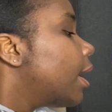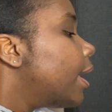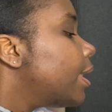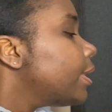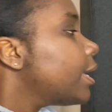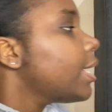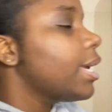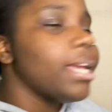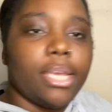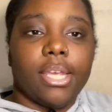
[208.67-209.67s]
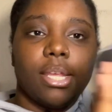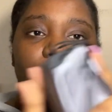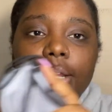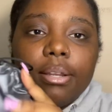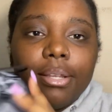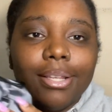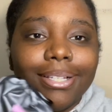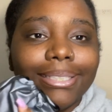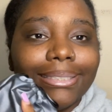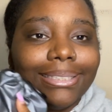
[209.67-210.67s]
And then
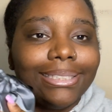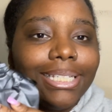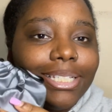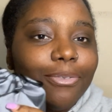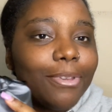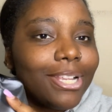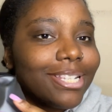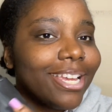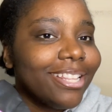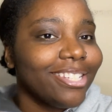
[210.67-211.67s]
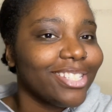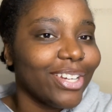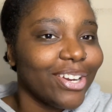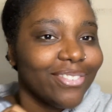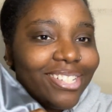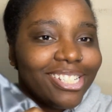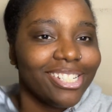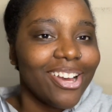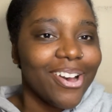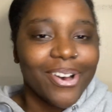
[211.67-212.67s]
this feels like the star of the
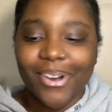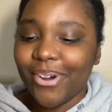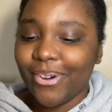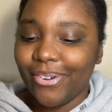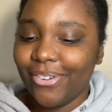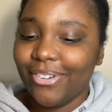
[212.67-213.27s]
show.